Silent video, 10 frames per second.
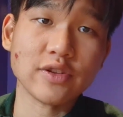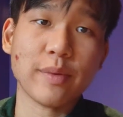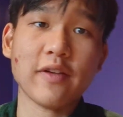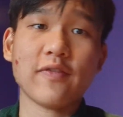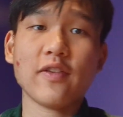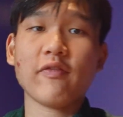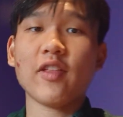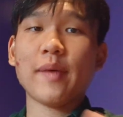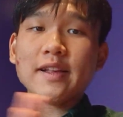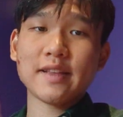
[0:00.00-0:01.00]
So for
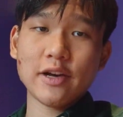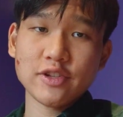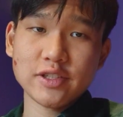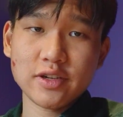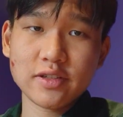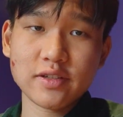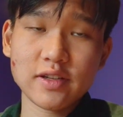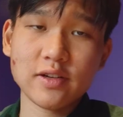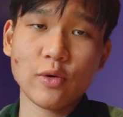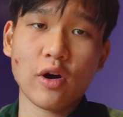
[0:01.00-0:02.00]
the past 1,000 years,
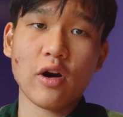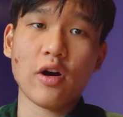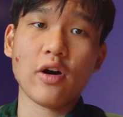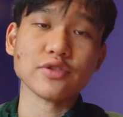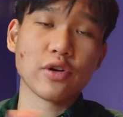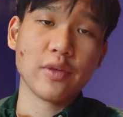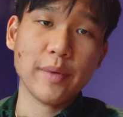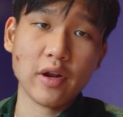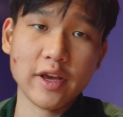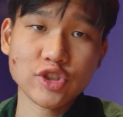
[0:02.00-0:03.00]
also called the
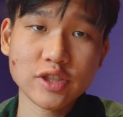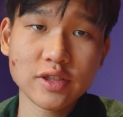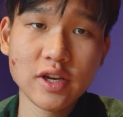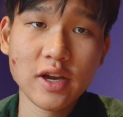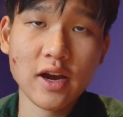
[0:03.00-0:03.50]
Middle Ages,